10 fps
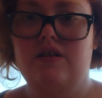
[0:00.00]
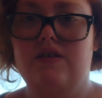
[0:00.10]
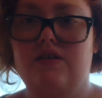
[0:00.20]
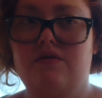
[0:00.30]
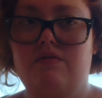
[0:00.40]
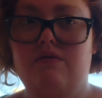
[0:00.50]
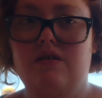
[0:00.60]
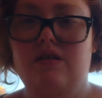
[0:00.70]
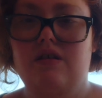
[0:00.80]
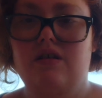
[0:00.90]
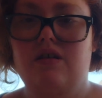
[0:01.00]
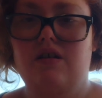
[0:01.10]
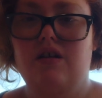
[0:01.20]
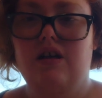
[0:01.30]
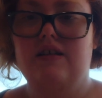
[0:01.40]
the zoo
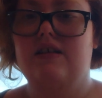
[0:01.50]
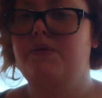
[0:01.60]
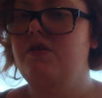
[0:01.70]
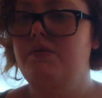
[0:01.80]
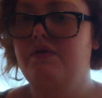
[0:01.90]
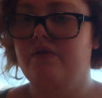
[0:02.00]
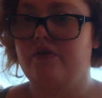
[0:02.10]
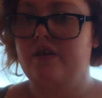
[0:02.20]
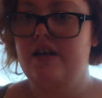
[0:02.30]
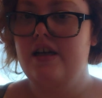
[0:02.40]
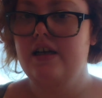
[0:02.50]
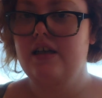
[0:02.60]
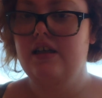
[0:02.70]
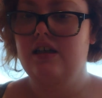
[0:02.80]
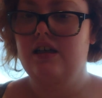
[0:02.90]
because it's supposed to be free
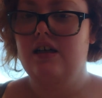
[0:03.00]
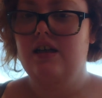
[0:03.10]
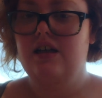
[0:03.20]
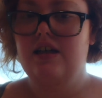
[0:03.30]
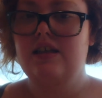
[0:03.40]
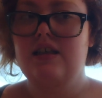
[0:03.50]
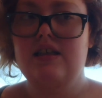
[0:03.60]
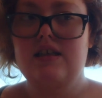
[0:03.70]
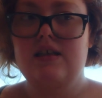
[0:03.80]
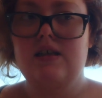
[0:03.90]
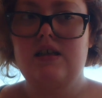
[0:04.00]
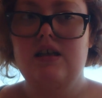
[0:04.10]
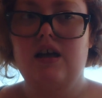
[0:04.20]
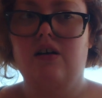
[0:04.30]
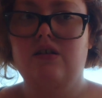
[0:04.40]
here in Tennessee
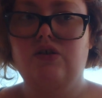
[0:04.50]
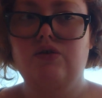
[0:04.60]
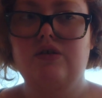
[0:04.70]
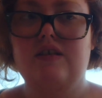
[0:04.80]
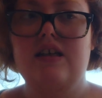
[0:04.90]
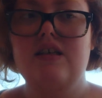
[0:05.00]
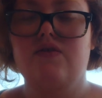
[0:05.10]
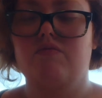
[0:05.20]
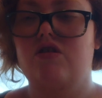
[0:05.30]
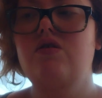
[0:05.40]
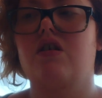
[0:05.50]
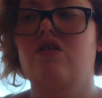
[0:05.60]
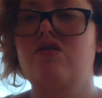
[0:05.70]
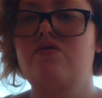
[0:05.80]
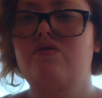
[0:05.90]
on Tuesdays from 2 to
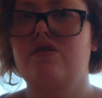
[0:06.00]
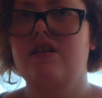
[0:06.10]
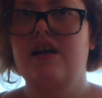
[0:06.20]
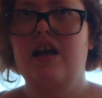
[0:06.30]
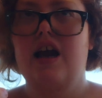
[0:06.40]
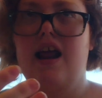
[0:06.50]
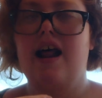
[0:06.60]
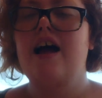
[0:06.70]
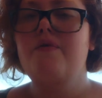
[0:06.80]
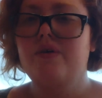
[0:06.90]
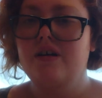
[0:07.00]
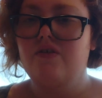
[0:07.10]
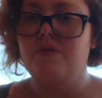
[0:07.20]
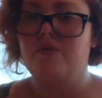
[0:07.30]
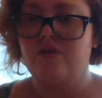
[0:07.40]
close, and I
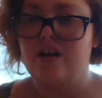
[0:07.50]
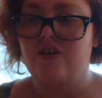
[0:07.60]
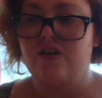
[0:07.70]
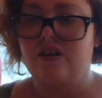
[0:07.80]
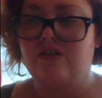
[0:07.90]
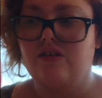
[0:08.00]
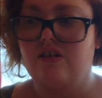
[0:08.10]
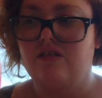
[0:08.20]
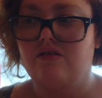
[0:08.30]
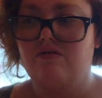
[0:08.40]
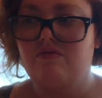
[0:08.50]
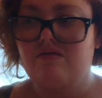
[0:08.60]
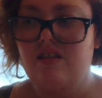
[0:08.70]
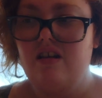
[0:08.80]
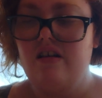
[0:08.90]
work from 3.30 to